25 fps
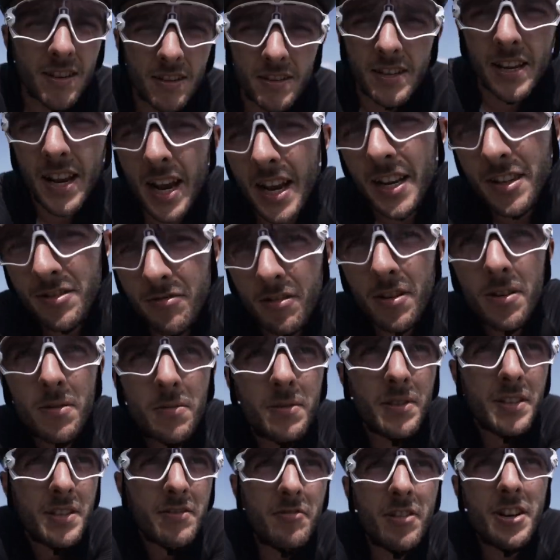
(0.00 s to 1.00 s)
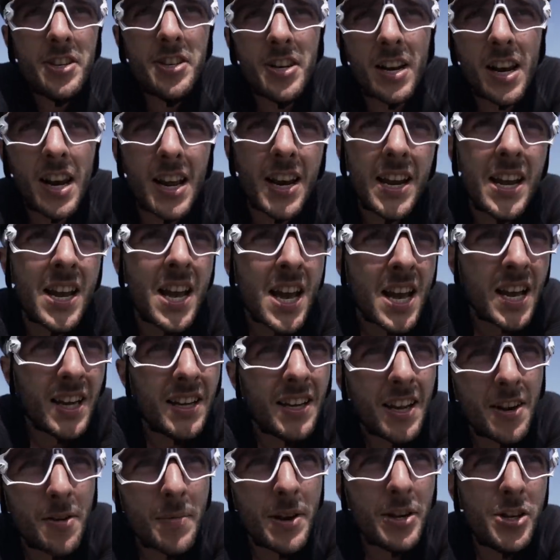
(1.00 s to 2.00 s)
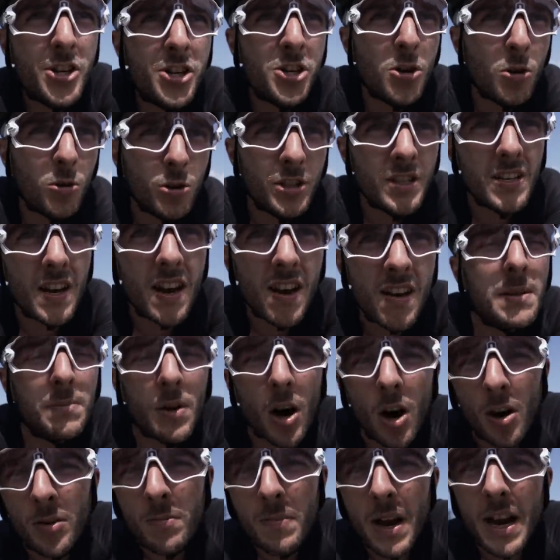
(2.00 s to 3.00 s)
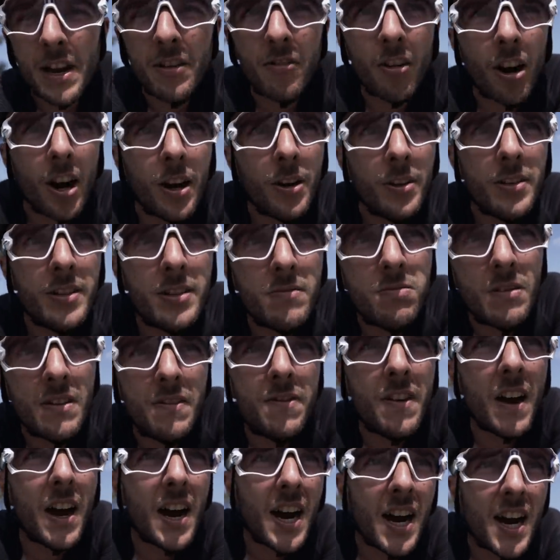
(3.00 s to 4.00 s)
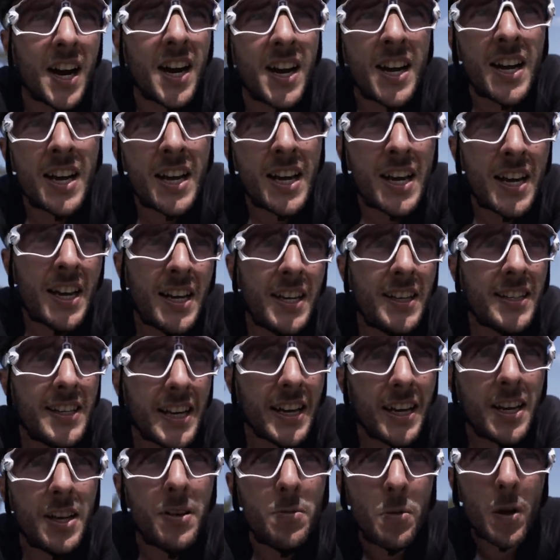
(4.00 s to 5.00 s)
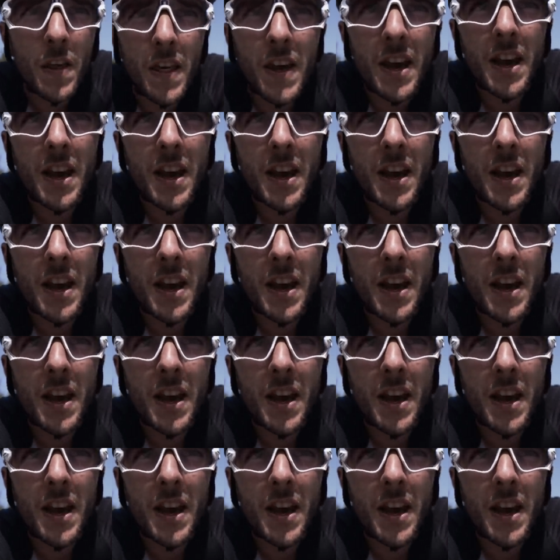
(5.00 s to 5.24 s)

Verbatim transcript: So today's route was originally a little bit shorter, but on main roads. We've uh, tinkered with